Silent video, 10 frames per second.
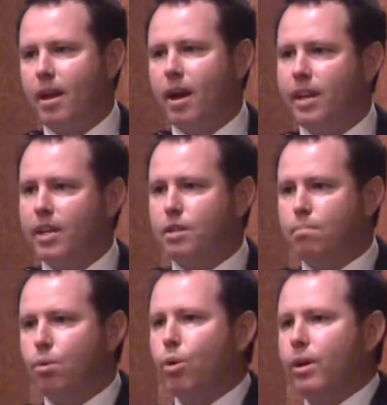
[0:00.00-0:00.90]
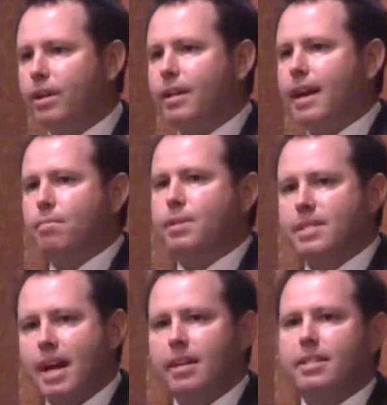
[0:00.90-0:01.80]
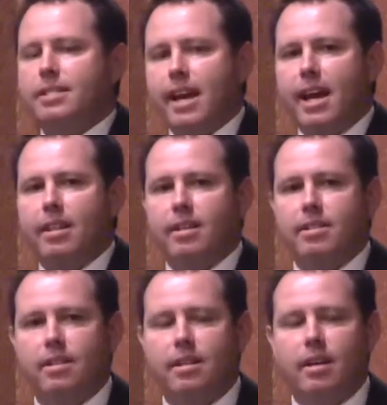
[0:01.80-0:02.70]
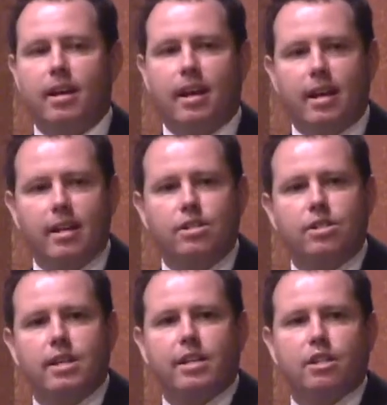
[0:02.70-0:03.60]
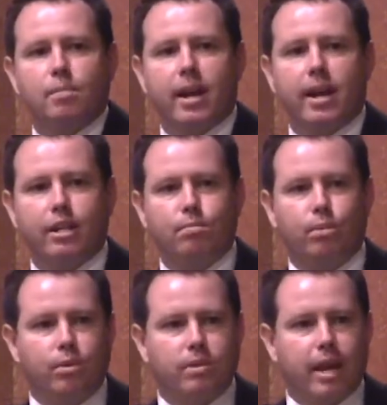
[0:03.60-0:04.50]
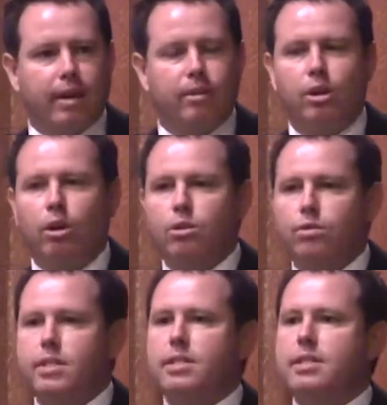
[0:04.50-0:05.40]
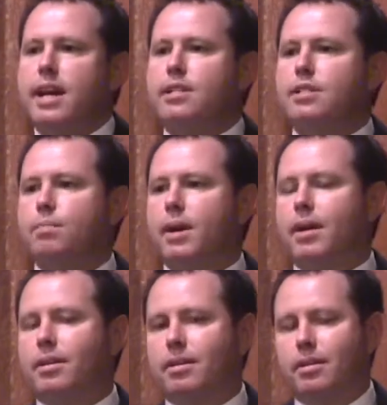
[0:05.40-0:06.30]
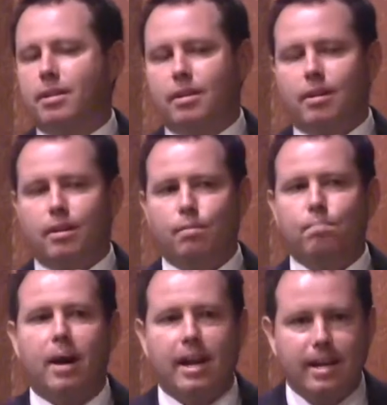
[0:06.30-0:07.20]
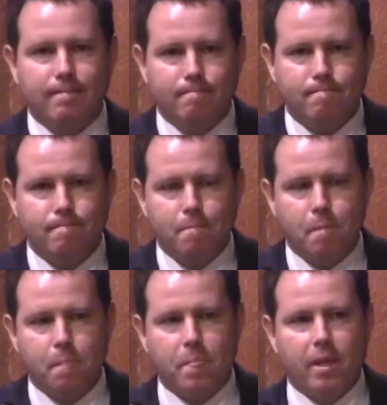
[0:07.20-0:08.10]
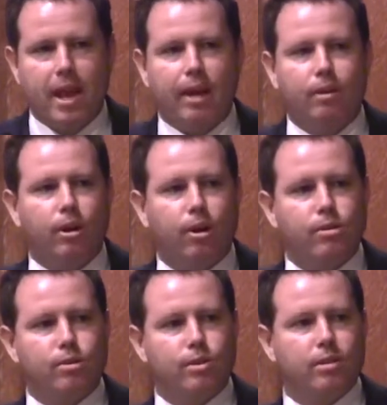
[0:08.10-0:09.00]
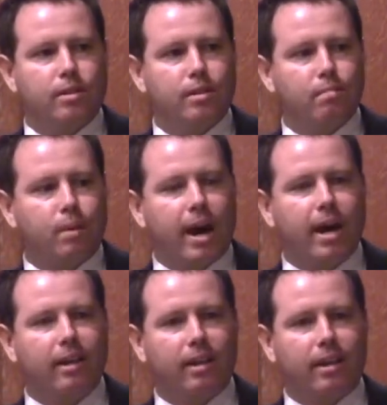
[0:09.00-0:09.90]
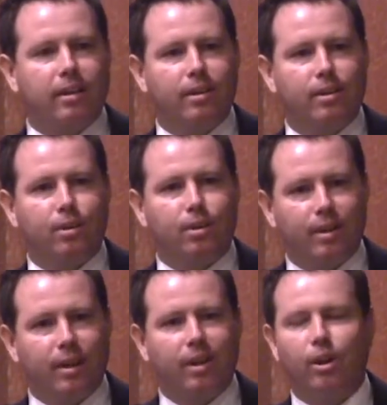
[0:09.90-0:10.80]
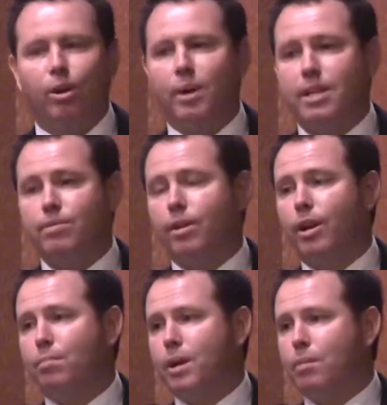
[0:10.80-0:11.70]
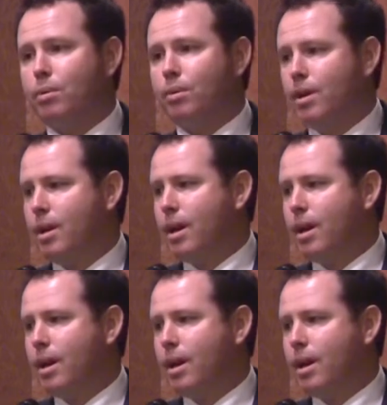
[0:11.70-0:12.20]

I think it's important governments understand this. It isn't just about exports. Agriculture isn't just about money. Agriculture is partly, or in a lot of ways for a lot of people,